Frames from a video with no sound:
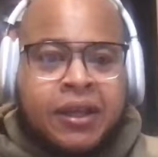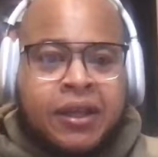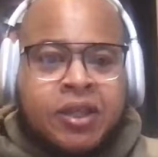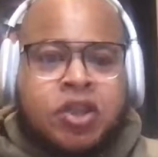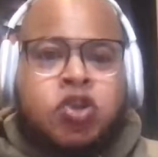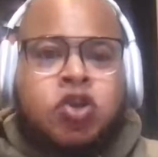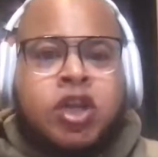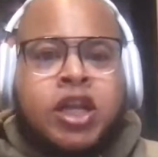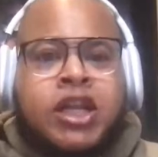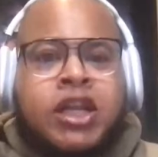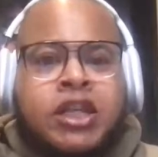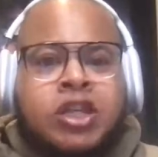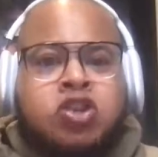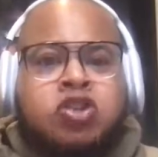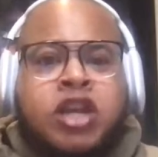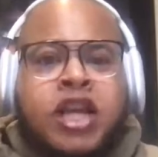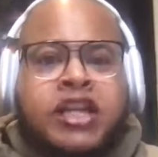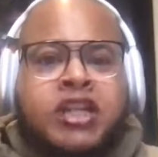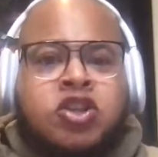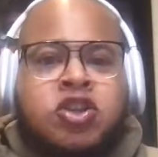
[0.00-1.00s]
You
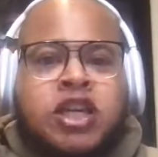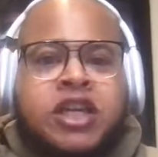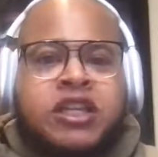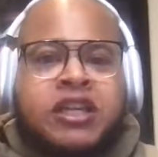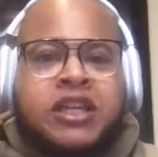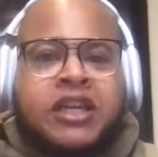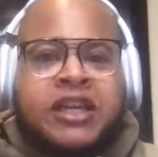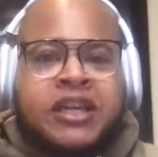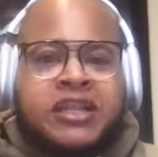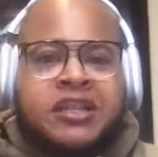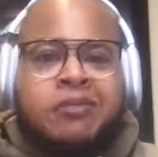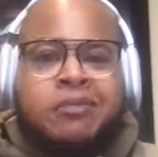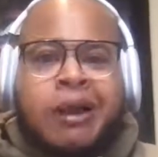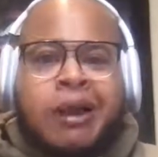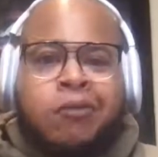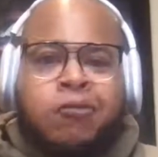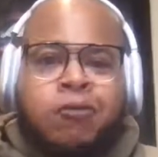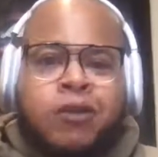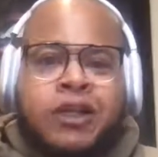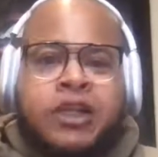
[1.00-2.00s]
need to kiss
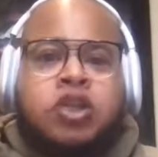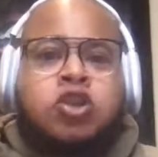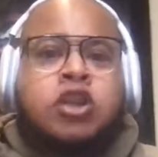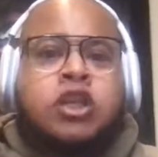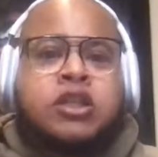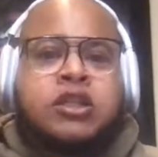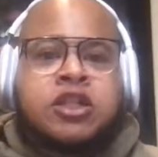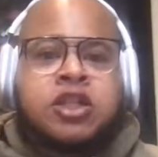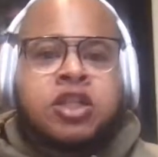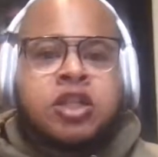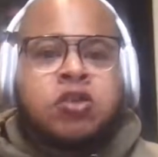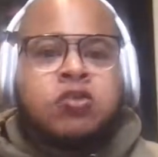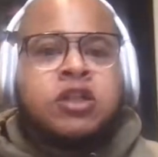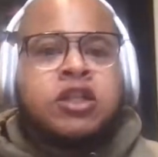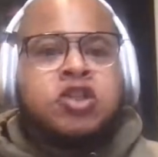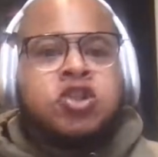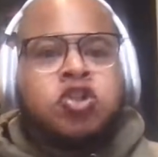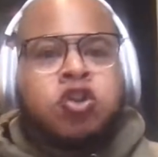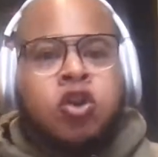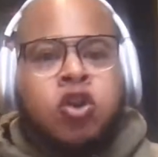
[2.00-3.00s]
my ring. You need to show
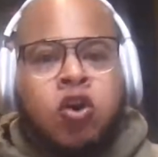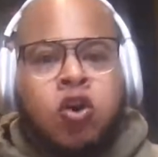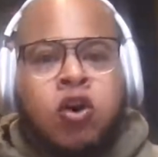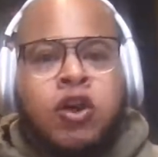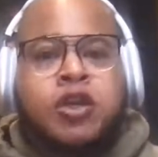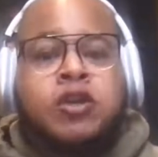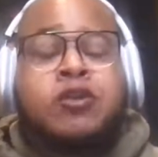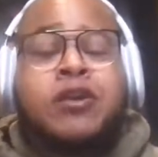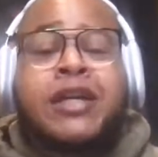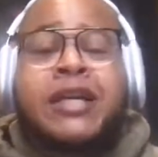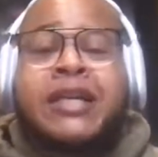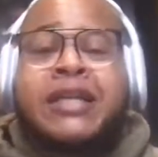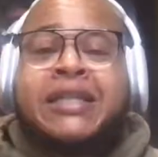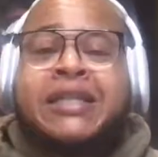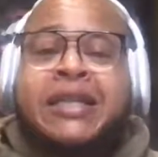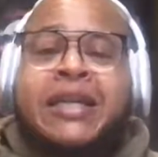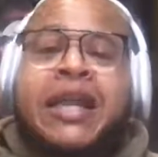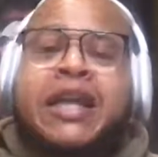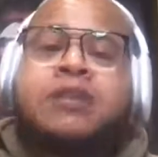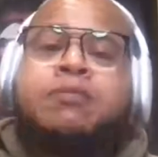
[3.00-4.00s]
that you're loyal.
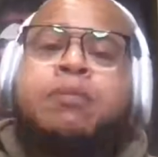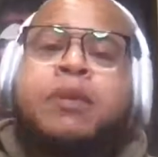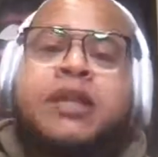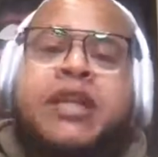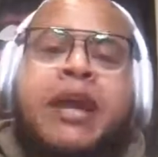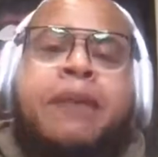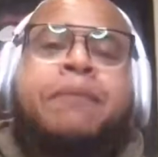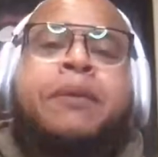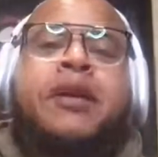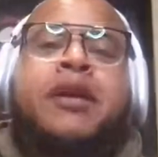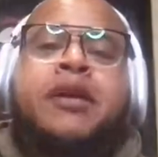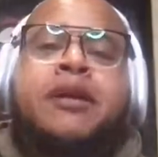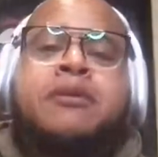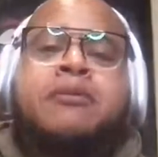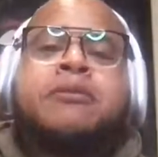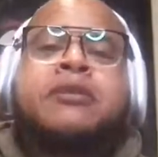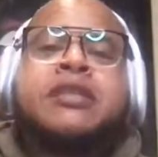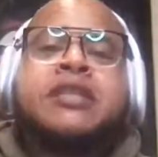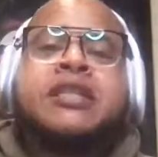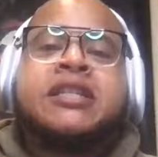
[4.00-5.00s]
See, that
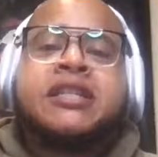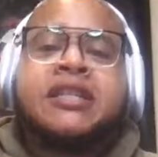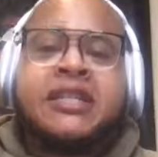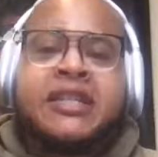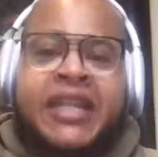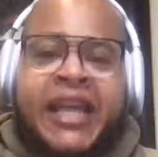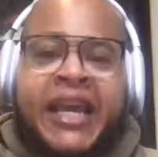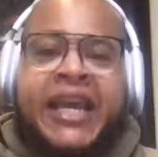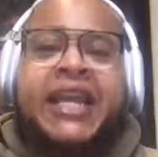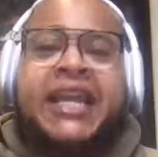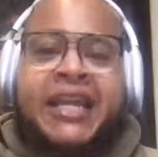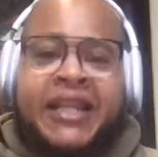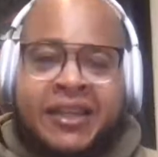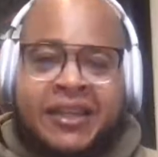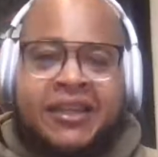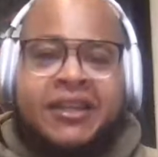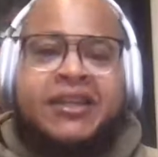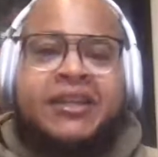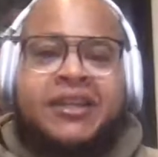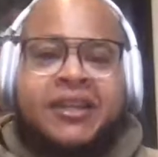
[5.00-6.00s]
becomes
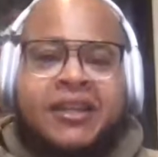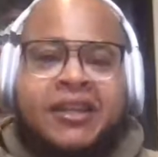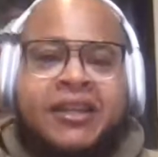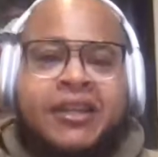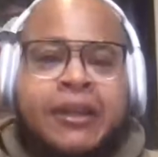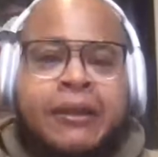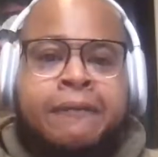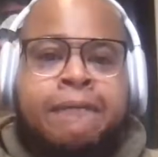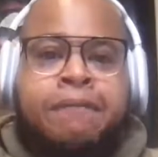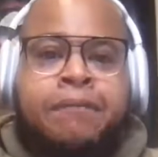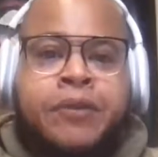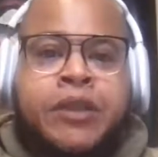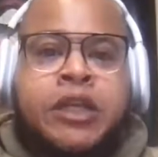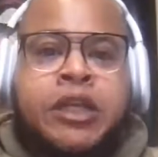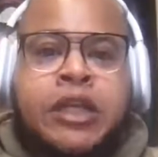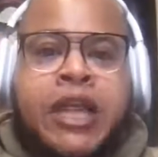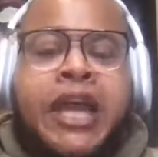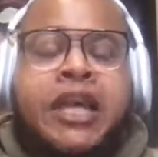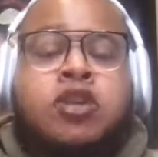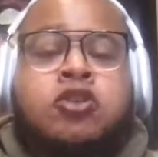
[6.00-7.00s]
deadly.
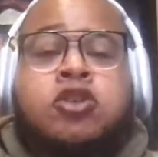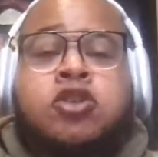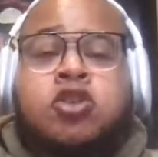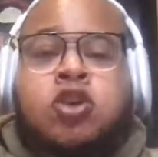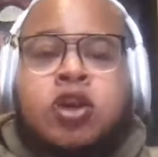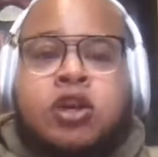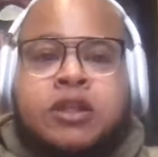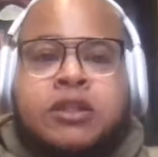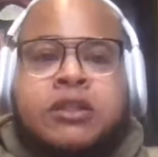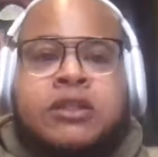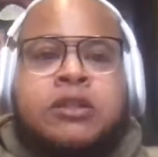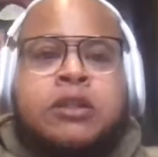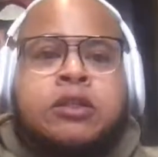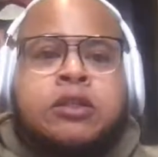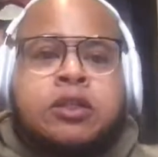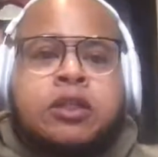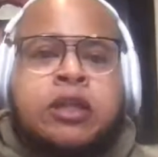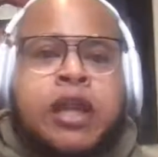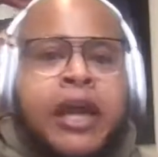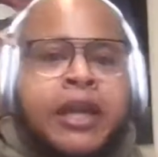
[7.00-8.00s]
Now you're starting to
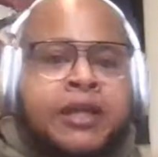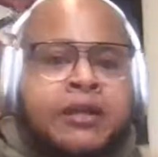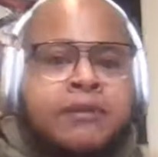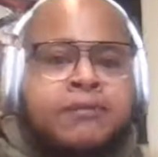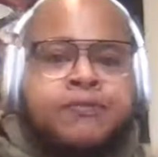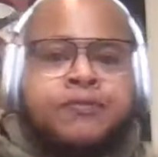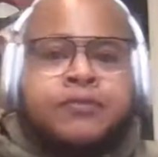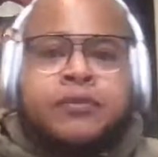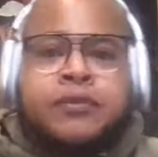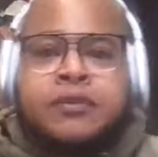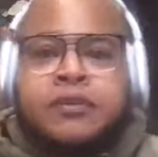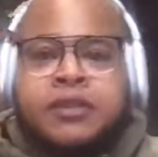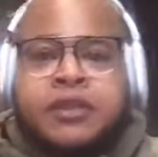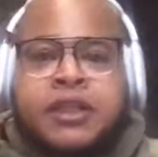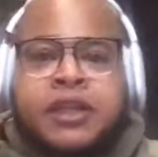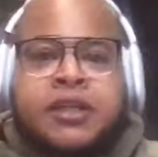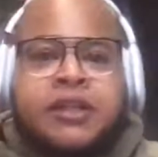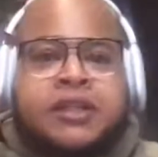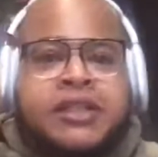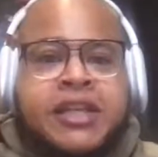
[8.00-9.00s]
like
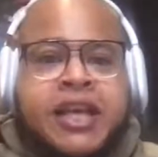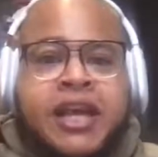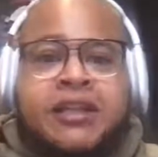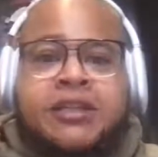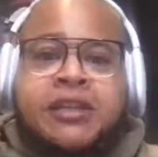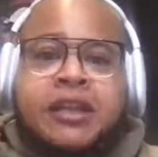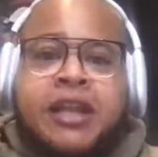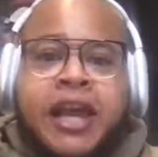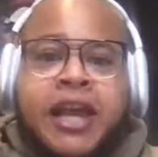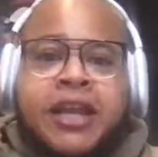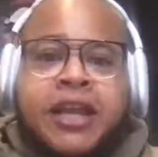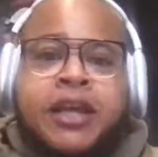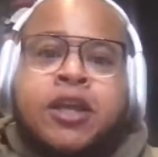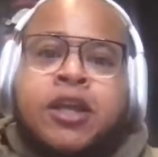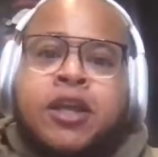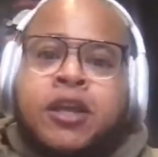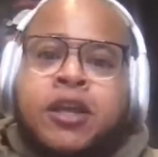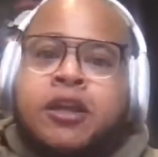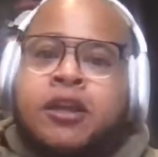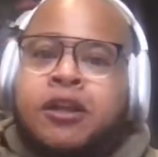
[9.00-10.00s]
titter-tatter to like,